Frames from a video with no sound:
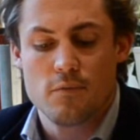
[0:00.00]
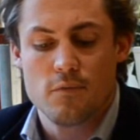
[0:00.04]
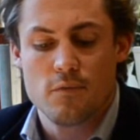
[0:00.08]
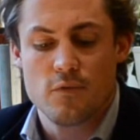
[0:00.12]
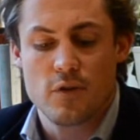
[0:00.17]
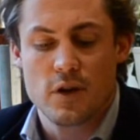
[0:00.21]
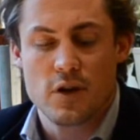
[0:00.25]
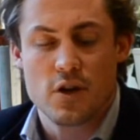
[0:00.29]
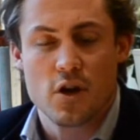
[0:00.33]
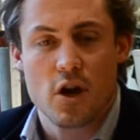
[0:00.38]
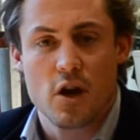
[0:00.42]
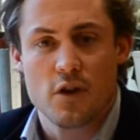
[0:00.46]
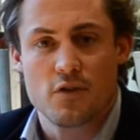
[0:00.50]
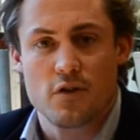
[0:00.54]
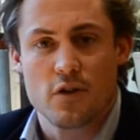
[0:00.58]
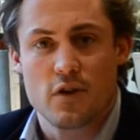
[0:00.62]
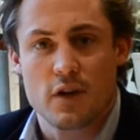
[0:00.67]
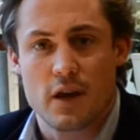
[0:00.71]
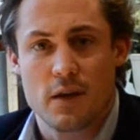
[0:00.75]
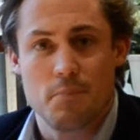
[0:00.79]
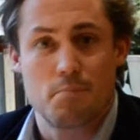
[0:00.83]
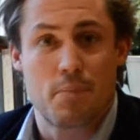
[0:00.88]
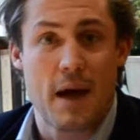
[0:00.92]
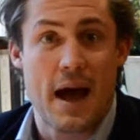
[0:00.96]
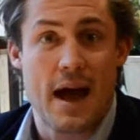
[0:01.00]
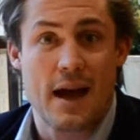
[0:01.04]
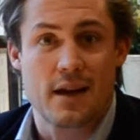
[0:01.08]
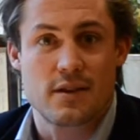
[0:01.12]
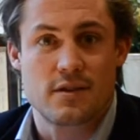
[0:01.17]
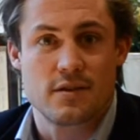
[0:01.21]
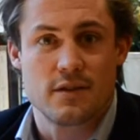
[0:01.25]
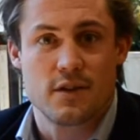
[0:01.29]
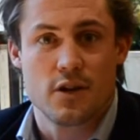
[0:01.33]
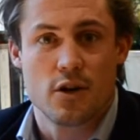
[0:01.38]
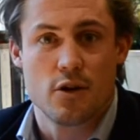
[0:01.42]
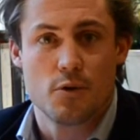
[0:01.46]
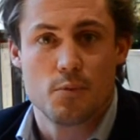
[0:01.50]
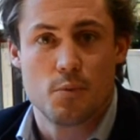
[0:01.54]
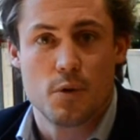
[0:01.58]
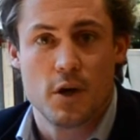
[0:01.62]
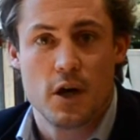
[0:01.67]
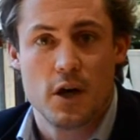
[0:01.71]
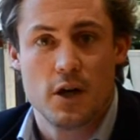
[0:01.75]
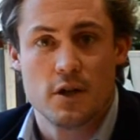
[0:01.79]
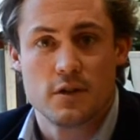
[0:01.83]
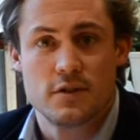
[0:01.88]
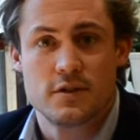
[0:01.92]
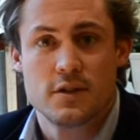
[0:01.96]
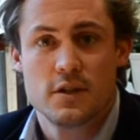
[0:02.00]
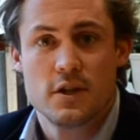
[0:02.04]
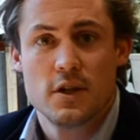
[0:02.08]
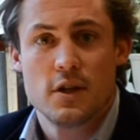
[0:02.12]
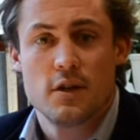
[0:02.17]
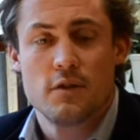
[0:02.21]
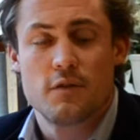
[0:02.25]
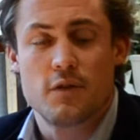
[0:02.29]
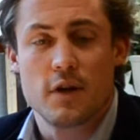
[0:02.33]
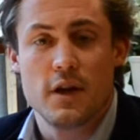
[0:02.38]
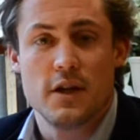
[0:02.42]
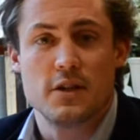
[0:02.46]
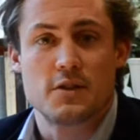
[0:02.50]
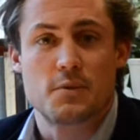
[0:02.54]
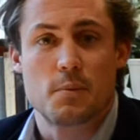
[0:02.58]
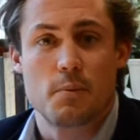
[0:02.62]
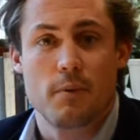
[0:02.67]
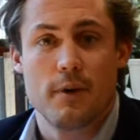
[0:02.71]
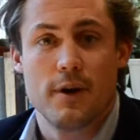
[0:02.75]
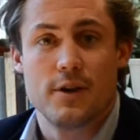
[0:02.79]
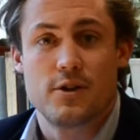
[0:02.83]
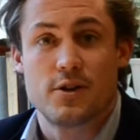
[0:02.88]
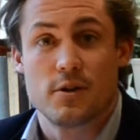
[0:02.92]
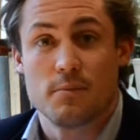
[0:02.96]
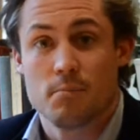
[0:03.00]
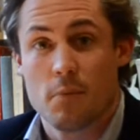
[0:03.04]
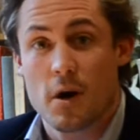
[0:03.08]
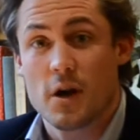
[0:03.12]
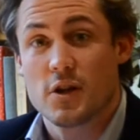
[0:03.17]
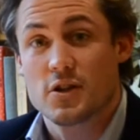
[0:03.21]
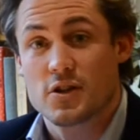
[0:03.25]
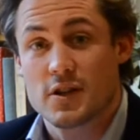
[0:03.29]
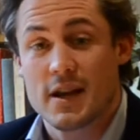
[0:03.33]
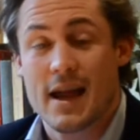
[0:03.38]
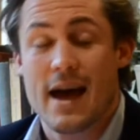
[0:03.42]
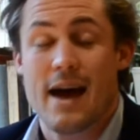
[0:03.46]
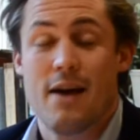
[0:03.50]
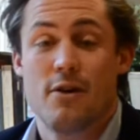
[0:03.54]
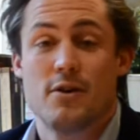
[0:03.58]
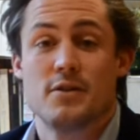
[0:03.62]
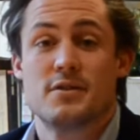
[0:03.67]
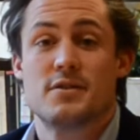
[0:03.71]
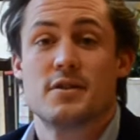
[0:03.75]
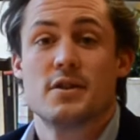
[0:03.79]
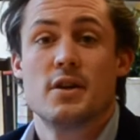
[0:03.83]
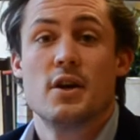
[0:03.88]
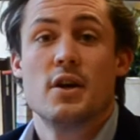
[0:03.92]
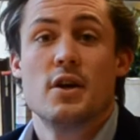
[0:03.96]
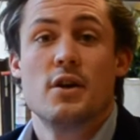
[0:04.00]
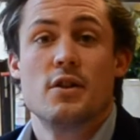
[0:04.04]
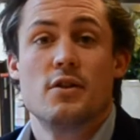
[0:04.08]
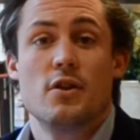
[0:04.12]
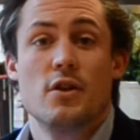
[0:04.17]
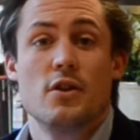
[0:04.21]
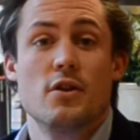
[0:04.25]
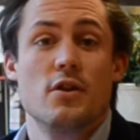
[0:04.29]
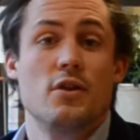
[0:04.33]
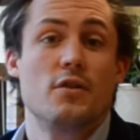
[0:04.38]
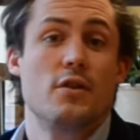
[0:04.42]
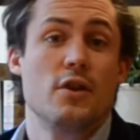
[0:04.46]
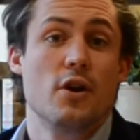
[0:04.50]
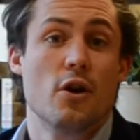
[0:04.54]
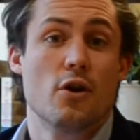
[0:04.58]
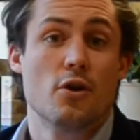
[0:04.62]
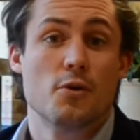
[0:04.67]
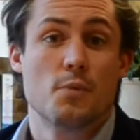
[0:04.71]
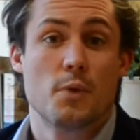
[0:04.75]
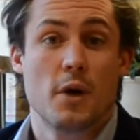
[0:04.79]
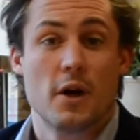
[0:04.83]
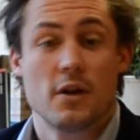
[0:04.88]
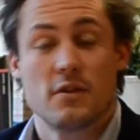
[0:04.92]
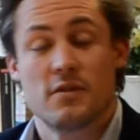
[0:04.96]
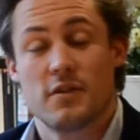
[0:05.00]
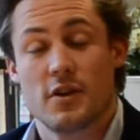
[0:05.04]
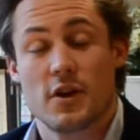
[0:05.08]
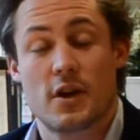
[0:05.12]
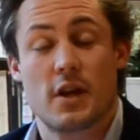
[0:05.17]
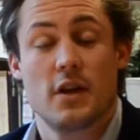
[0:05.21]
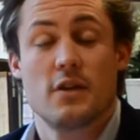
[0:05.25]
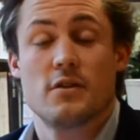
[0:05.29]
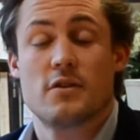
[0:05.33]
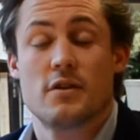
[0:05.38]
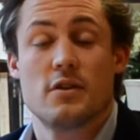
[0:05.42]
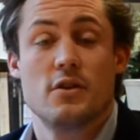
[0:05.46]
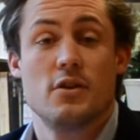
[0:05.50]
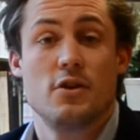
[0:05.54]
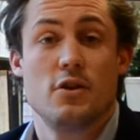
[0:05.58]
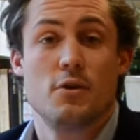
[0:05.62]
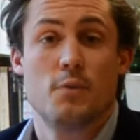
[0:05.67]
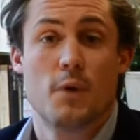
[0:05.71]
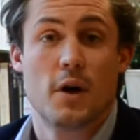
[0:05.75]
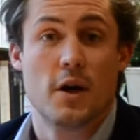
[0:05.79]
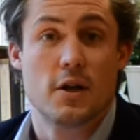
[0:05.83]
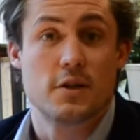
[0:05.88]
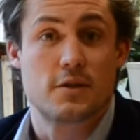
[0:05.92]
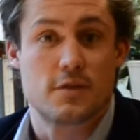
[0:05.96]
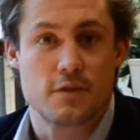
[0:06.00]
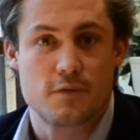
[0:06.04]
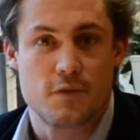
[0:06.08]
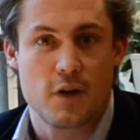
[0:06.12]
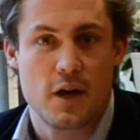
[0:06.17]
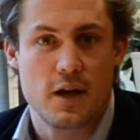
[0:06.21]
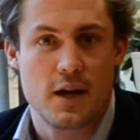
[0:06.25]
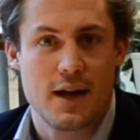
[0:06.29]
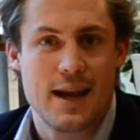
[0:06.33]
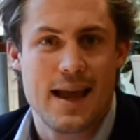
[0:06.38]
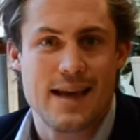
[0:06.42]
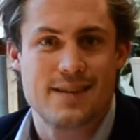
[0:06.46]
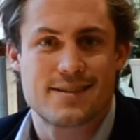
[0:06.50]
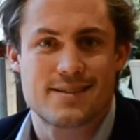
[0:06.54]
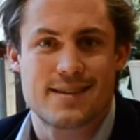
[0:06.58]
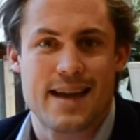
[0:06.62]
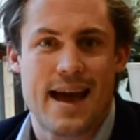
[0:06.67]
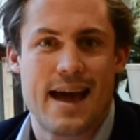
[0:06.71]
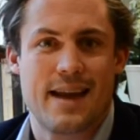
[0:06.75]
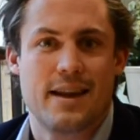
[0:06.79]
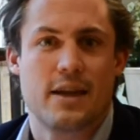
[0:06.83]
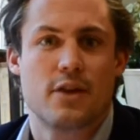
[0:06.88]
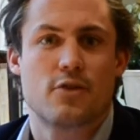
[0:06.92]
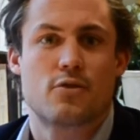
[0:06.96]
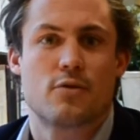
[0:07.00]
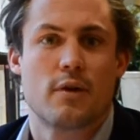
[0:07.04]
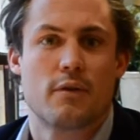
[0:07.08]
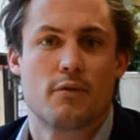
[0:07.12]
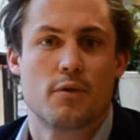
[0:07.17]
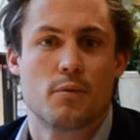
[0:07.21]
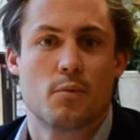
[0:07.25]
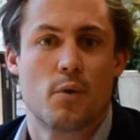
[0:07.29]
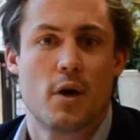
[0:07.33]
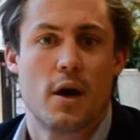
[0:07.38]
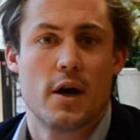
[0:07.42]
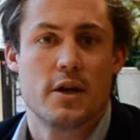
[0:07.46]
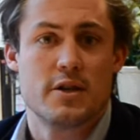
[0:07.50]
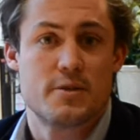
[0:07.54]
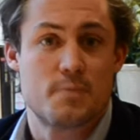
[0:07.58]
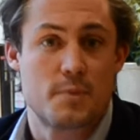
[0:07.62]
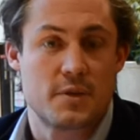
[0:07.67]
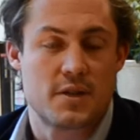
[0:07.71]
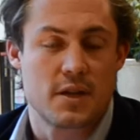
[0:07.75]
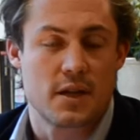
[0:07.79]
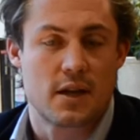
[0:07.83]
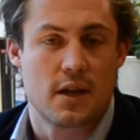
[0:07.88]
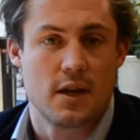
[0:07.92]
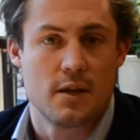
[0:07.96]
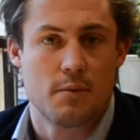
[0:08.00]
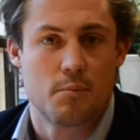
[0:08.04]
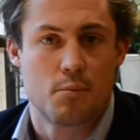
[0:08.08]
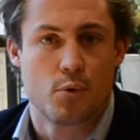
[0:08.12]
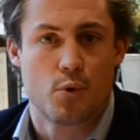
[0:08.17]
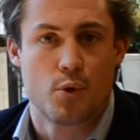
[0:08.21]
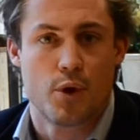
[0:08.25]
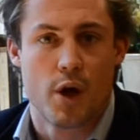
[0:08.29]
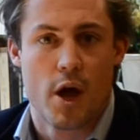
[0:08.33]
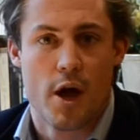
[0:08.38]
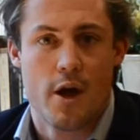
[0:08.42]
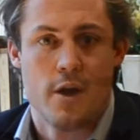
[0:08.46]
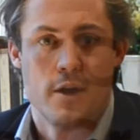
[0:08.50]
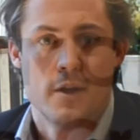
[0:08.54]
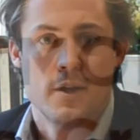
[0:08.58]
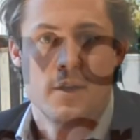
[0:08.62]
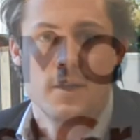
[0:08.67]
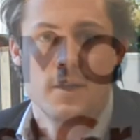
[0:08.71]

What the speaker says: Vineyards are looking back to the Old World for inspiration, much now as the Old World is looking to the New World to find less tannic-driven wines, particularly in Bordeaux.